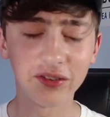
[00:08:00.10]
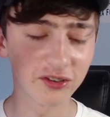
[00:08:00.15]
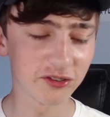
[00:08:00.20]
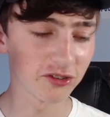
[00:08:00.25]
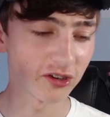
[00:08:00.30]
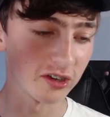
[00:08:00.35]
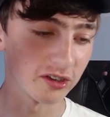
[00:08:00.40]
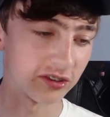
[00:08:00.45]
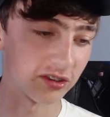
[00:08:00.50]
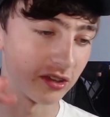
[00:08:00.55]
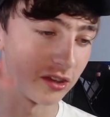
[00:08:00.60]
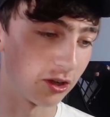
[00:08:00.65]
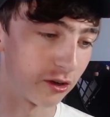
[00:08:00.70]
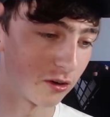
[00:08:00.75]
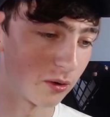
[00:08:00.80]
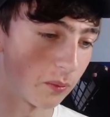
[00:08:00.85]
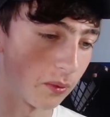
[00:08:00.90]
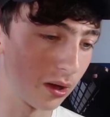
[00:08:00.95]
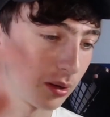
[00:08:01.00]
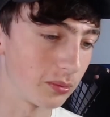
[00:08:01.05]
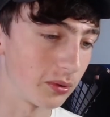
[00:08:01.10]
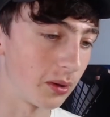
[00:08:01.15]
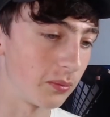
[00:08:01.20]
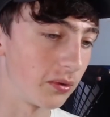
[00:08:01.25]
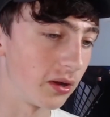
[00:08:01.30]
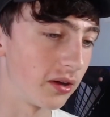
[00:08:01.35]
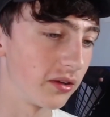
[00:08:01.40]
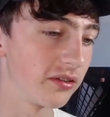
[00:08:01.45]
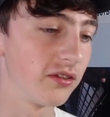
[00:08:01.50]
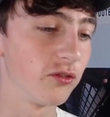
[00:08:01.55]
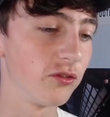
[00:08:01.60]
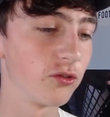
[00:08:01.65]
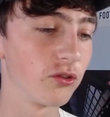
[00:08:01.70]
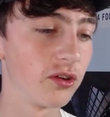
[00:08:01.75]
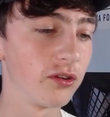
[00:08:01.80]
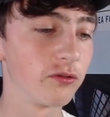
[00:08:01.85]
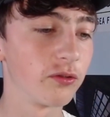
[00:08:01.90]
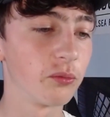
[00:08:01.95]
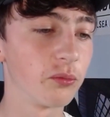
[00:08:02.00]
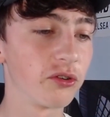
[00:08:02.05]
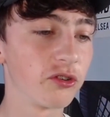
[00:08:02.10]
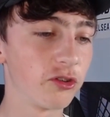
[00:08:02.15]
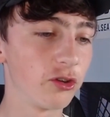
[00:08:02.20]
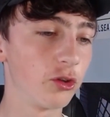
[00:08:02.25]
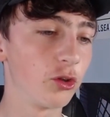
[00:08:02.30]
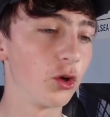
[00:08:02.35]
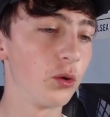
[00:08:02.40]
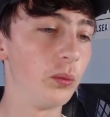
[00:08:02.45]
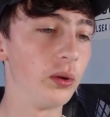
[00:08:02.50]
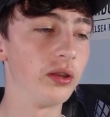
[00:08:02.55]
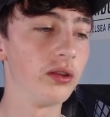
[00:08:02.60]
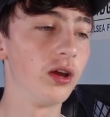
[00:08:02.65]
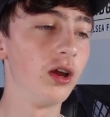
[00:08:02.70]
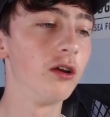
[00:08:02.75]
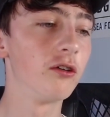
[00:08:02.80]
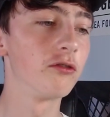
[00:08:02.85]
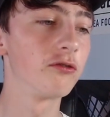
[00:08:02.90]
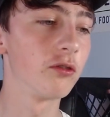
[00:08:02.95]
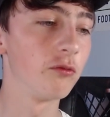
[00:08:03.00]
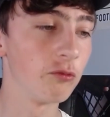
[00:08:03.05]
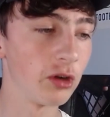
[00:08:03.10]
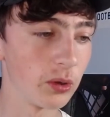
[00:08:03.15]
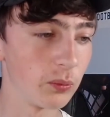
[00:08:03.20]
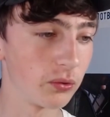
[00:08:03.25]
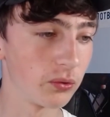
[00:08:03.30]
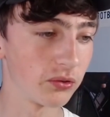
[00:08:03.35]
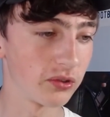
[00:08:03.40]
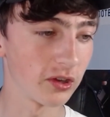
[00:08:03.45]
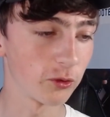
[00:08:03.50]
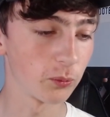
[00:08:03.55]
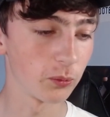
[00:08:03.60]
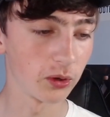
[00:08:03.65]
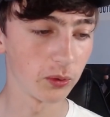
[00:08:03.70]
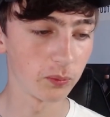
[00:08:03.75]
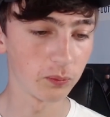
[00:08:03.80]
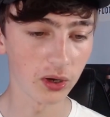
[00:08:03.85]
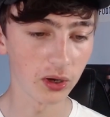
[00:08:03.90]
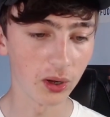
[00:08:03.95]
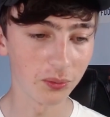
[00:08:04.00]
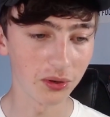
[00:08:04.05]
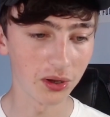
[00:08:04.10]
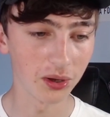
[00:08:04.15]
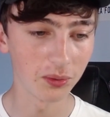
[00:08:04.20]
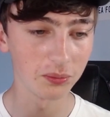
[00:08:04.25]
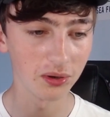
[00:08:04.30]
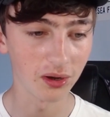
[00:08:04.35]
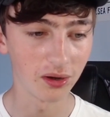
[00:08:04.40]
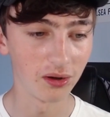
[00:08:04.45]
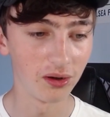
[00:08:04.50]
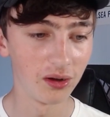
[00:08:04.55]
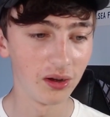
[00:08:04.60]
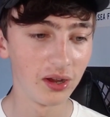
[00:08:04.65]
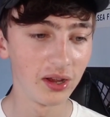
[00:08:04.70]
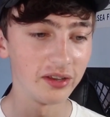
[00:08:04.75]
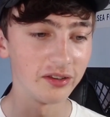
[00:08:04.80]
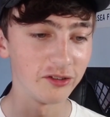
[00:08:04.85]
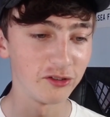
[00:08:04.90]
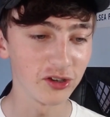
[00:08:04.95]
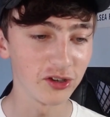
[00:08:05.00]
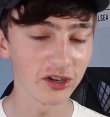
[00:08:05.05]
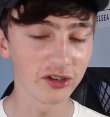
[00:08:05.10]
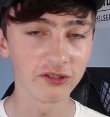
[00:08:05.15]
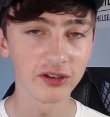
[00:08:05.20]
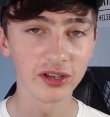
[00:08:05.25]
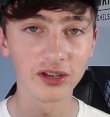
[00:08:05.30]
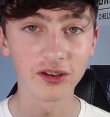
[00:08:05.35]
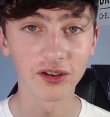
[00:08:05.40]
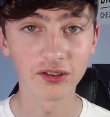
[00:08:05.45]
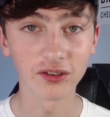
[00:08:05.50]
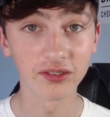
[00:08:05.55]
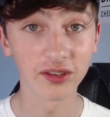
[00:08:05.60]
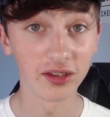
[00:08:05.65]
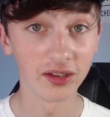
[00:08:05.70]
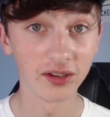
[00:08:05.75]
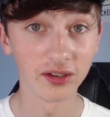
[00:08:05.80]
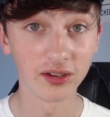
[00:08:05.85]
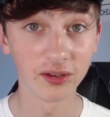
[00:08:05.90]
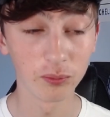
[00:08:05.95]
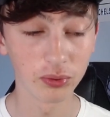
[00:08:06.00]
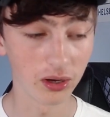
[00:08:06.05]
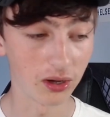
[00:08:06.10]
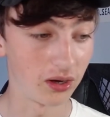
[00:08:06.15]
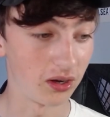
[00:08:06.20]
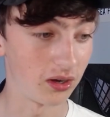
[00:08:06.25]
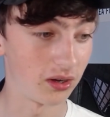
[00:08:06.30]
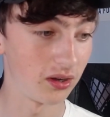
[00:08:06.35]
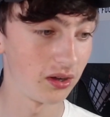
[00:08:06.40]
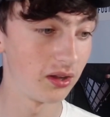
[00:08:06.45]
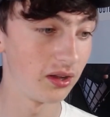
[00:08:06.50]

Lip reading: strikers in Europe, blah blah blah, since joining from Borussia Dortmund from Red Bull Salzburg, blah blah blah, in January last year, blah.